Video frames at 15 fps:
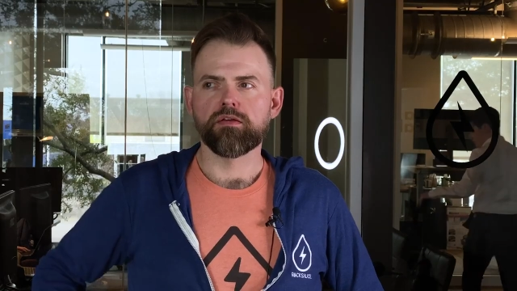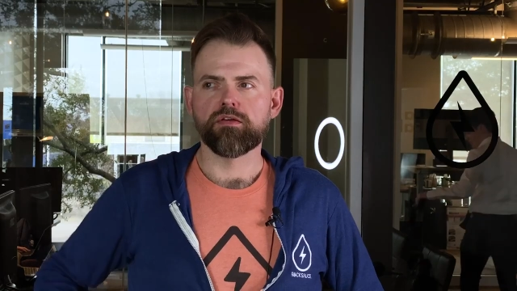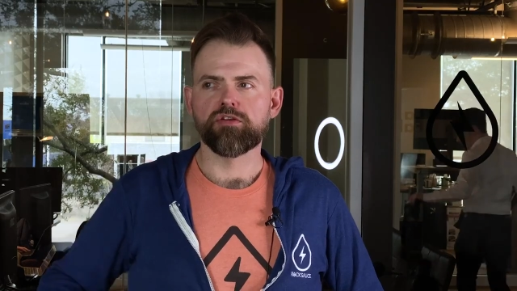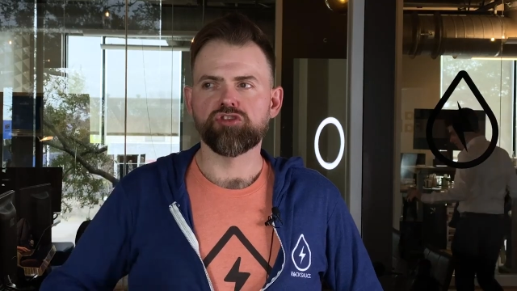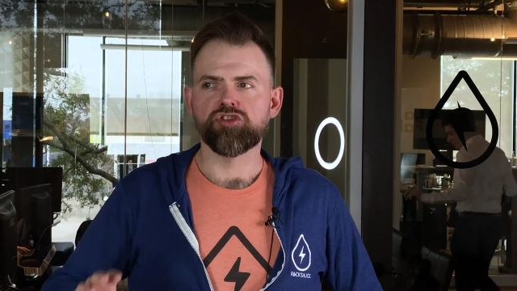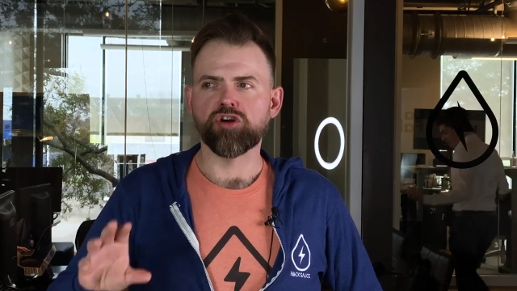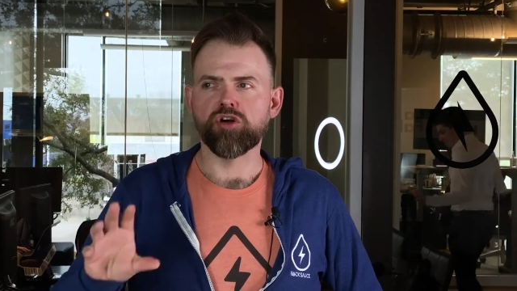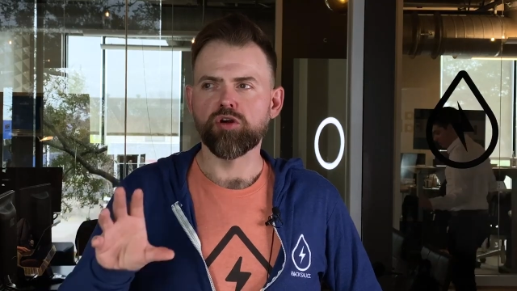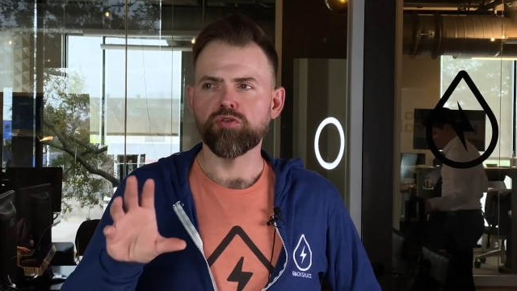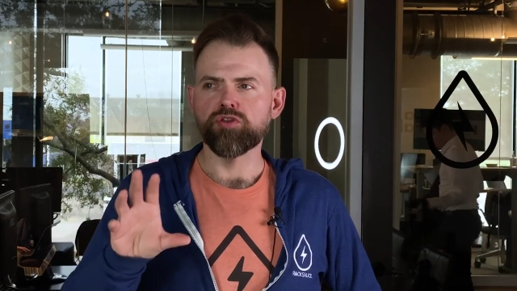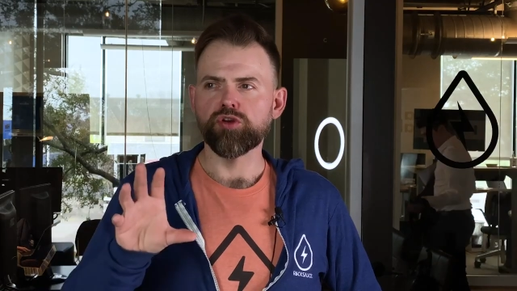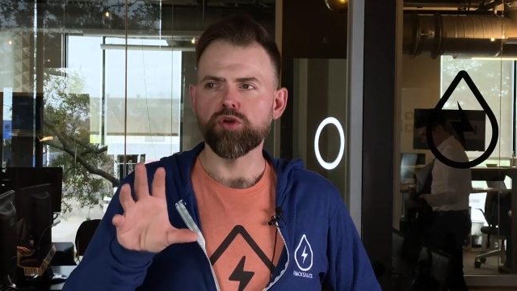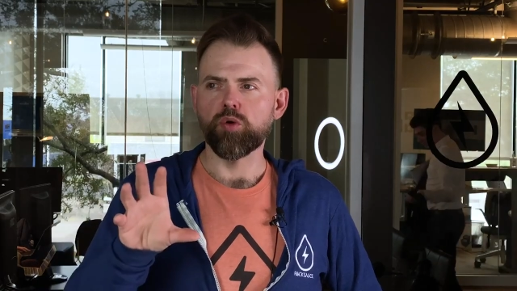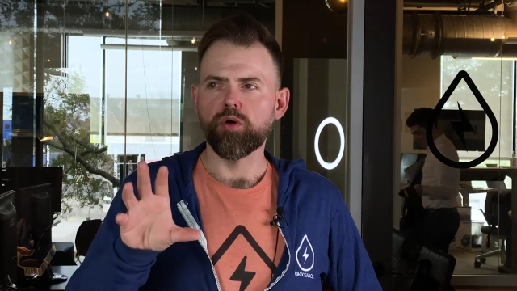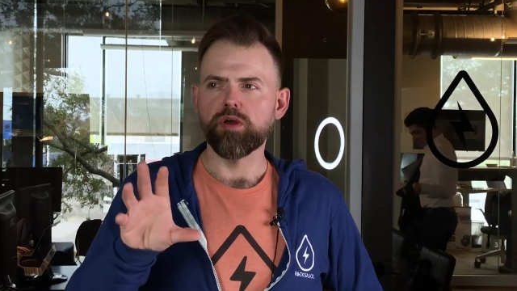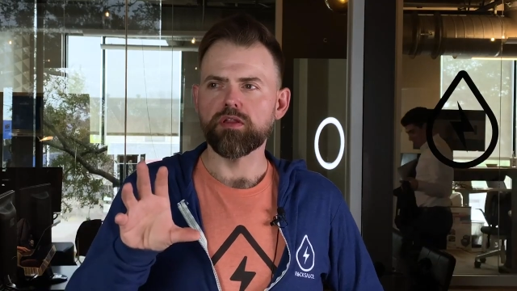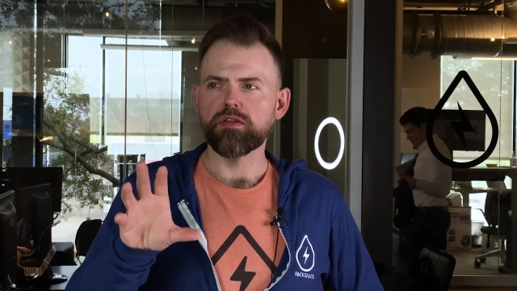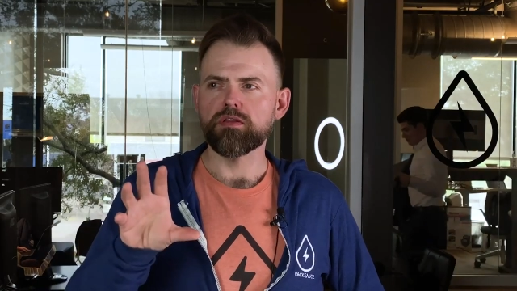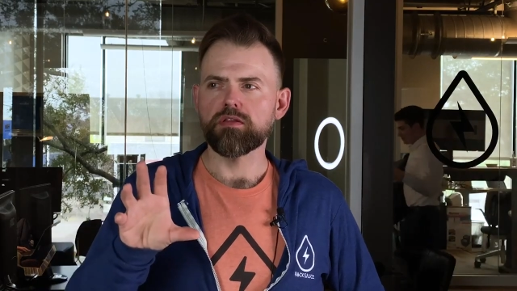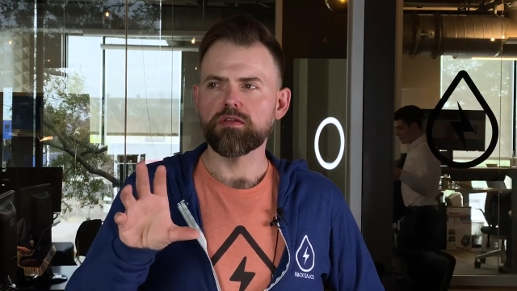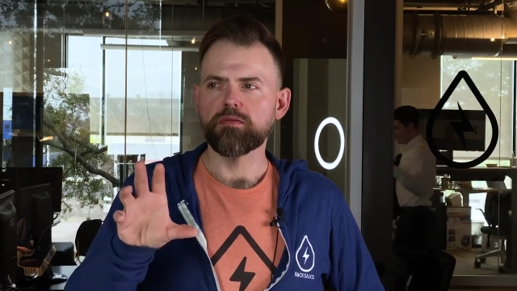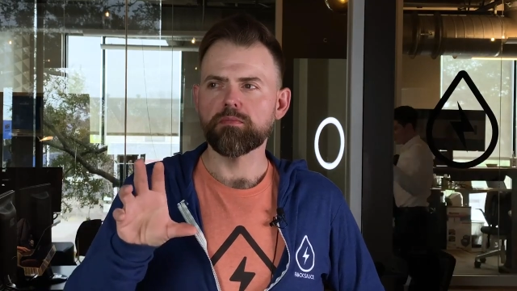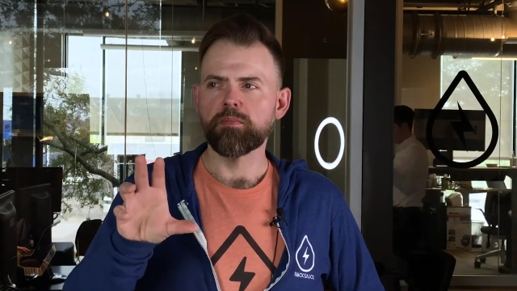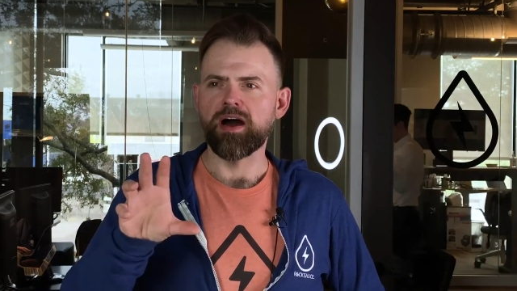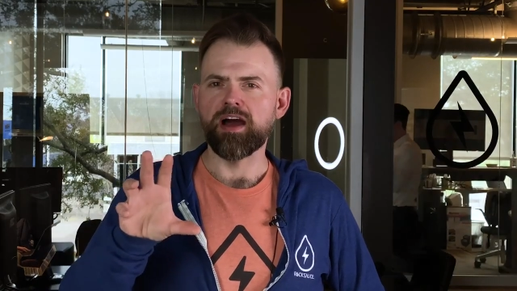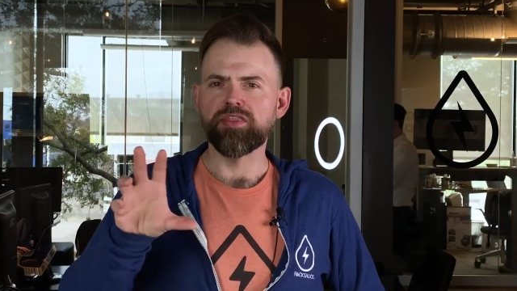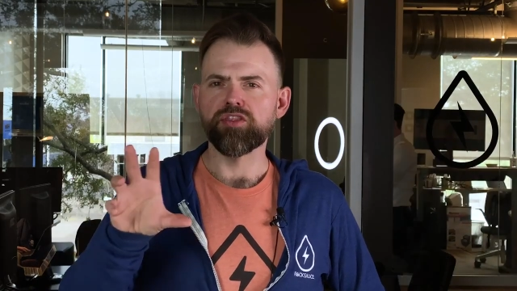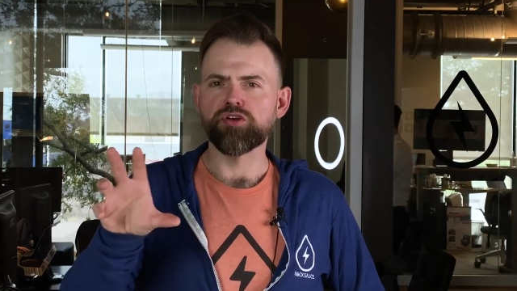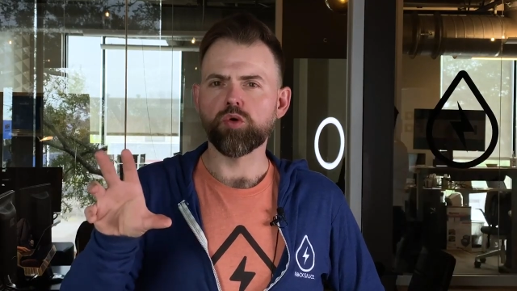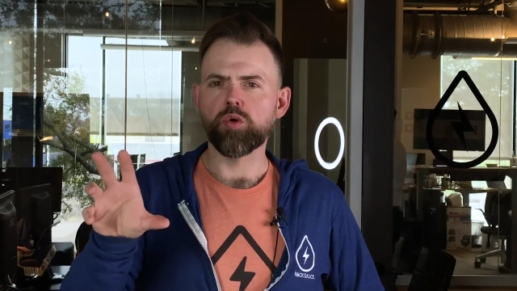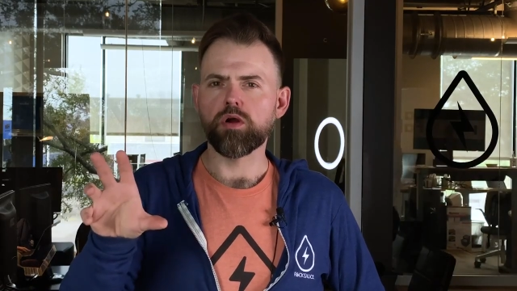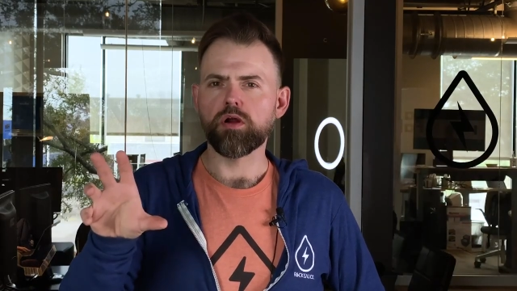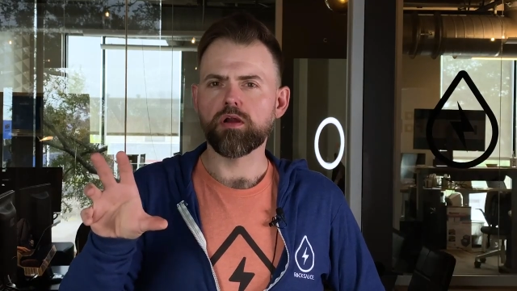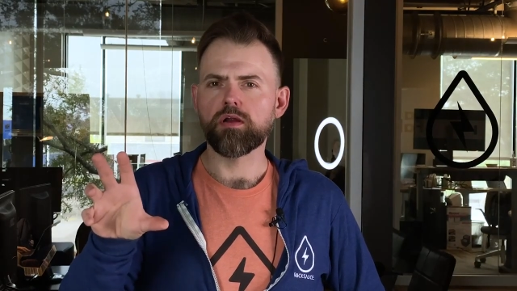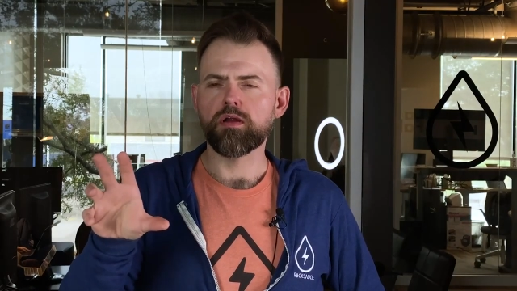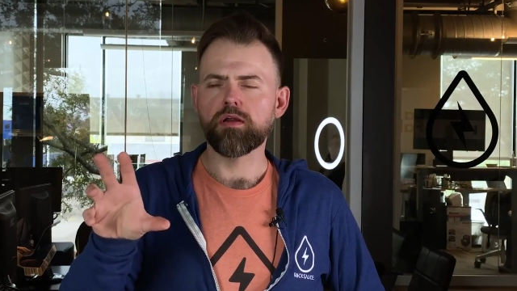She heard the noise behind the door.